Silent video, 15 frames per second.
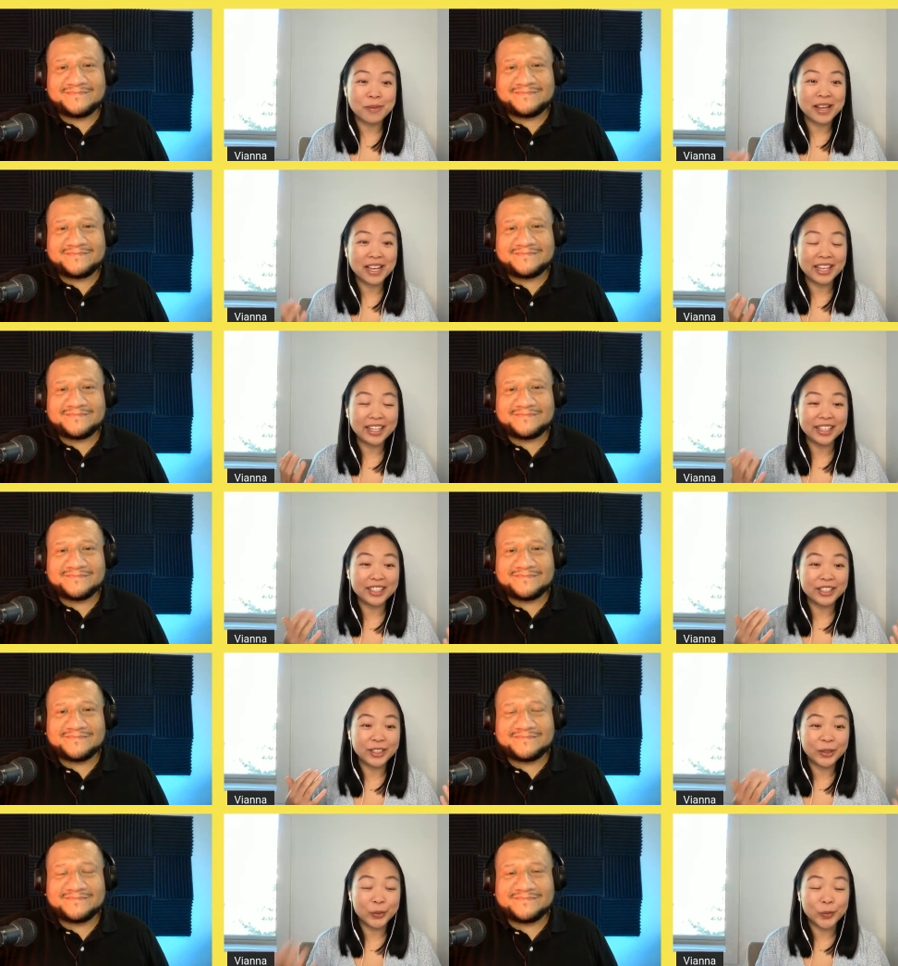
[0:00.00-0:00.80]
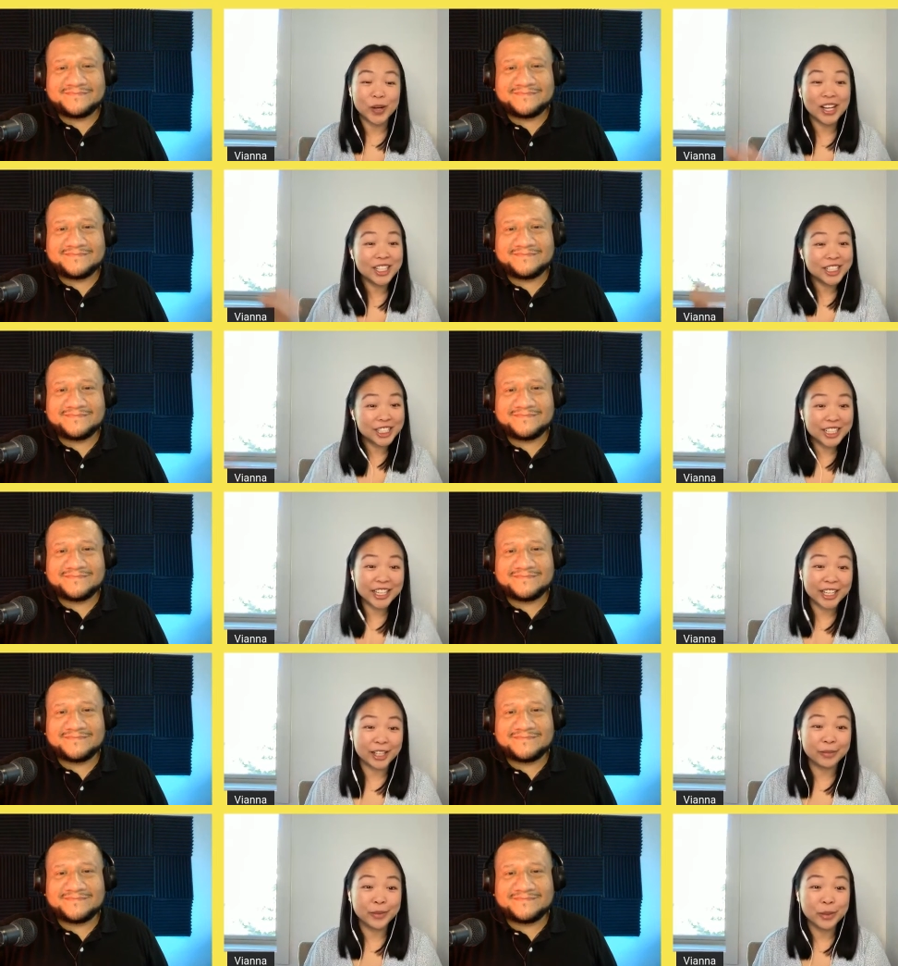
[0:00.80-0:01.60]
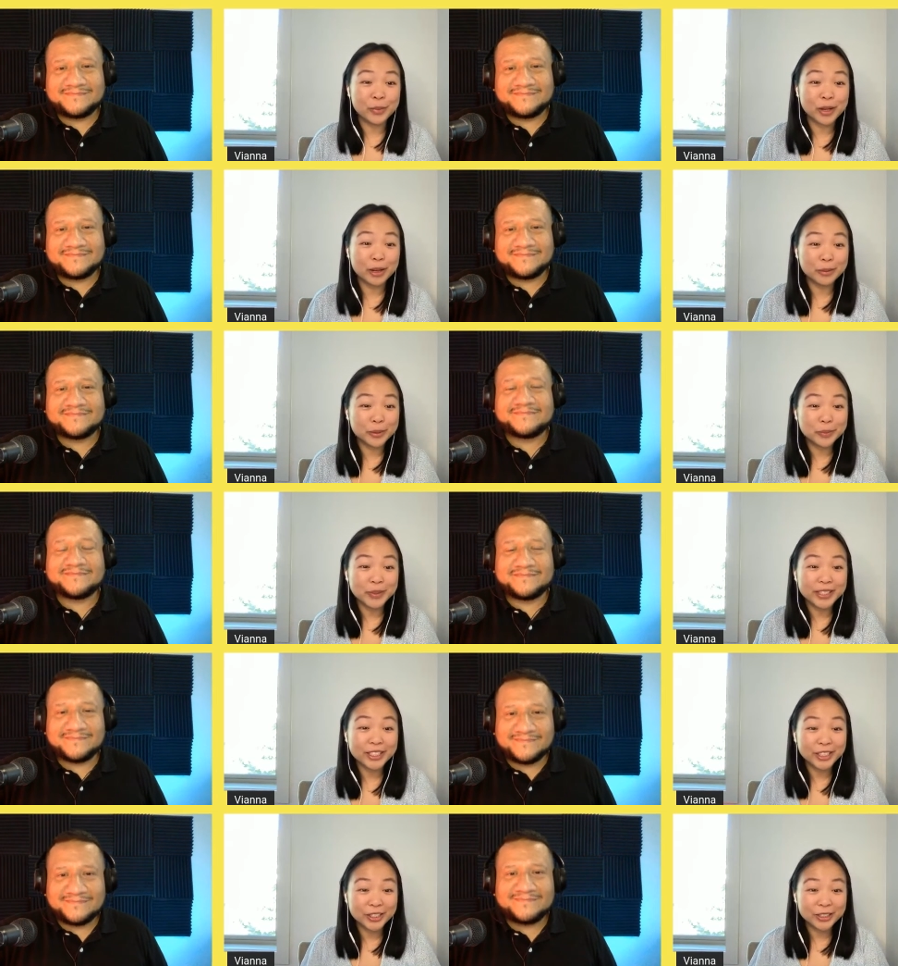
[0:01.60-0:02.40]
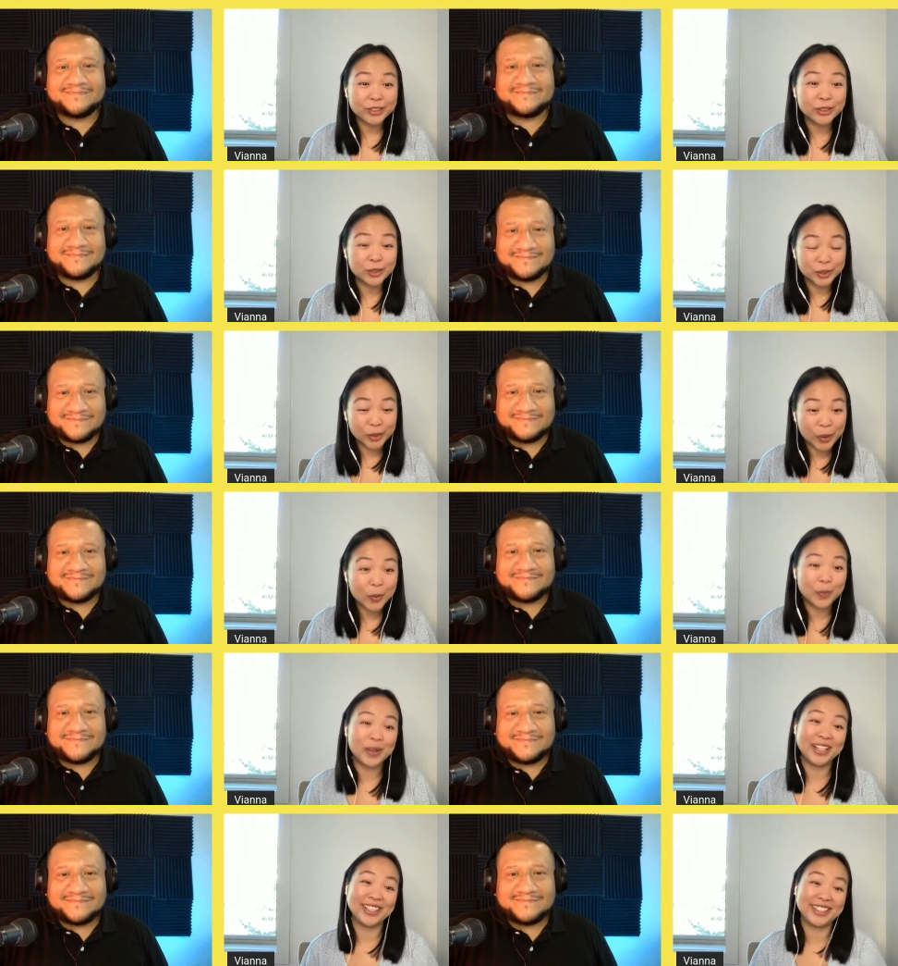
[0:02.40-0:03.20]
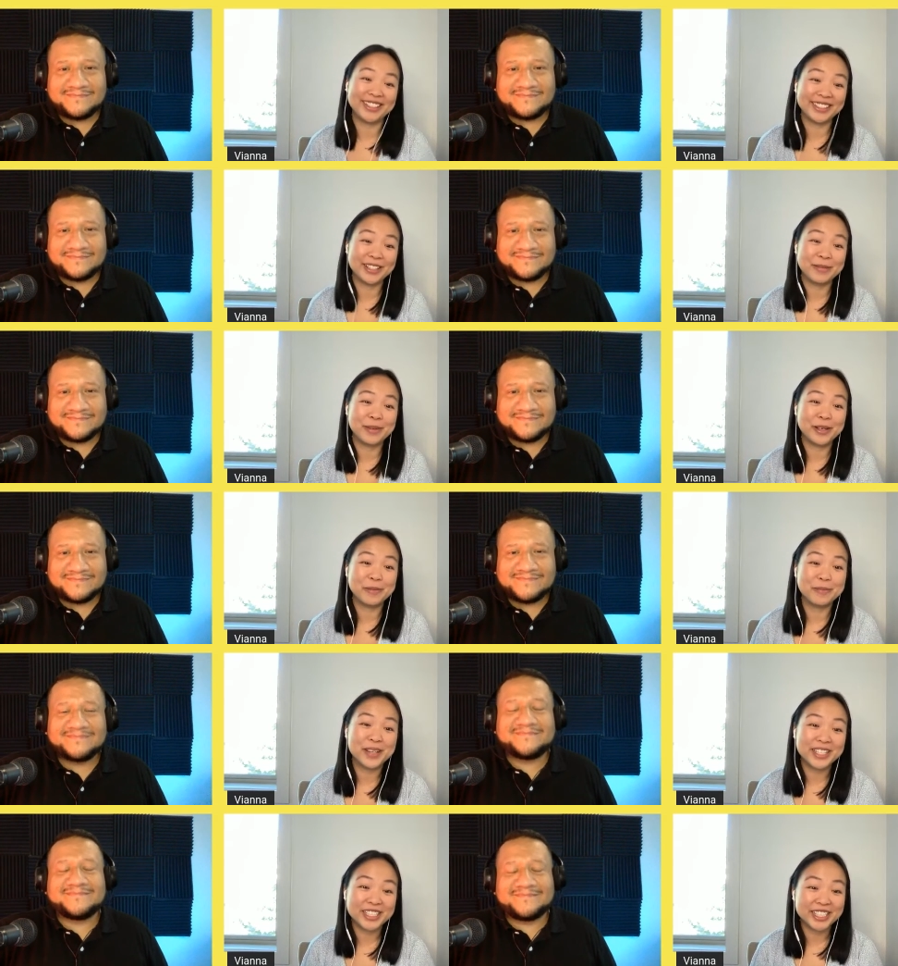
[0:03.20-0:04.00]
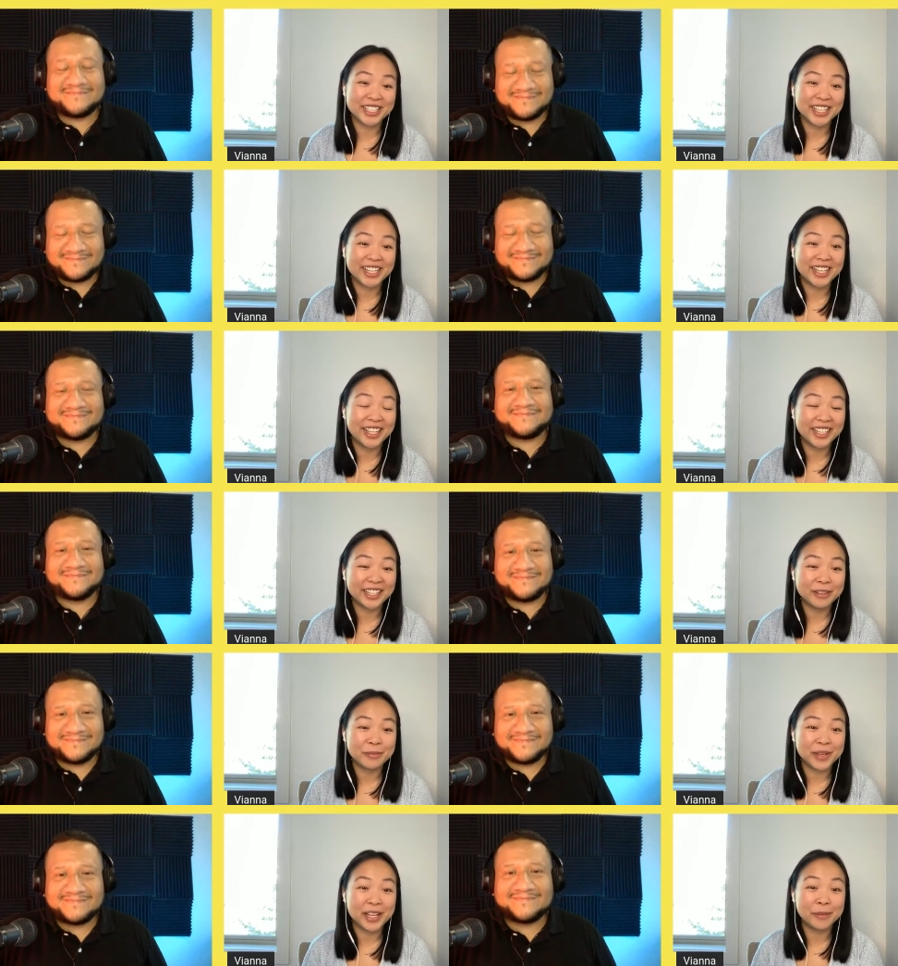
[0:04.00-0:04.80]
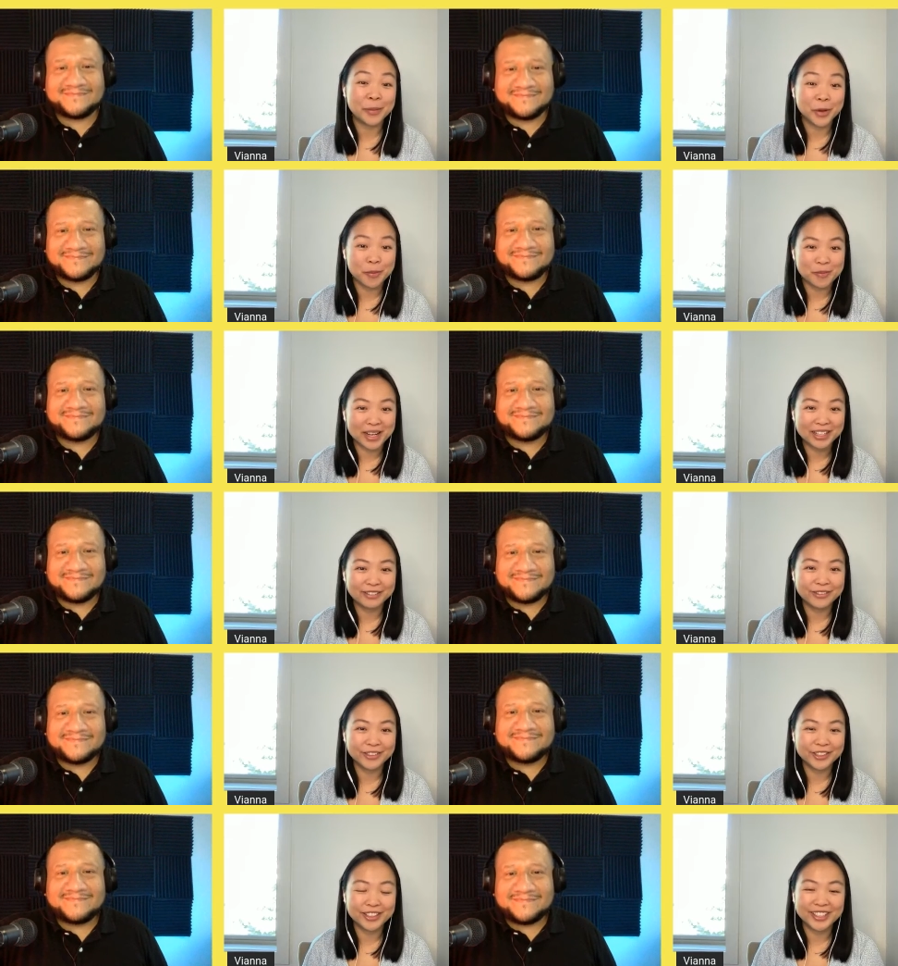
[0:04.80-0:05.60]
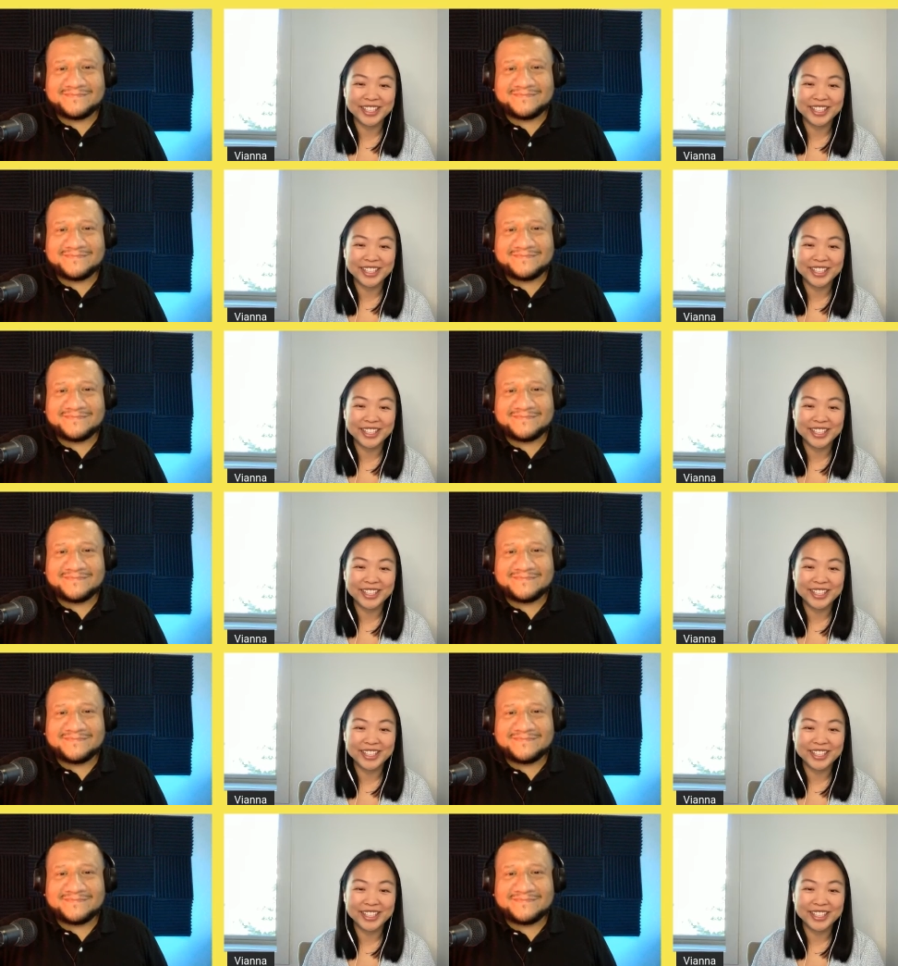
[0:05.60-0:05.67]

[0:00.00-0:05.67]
Speaker 1: by you watching him, you probably learned so much about budgeting and being more mindful.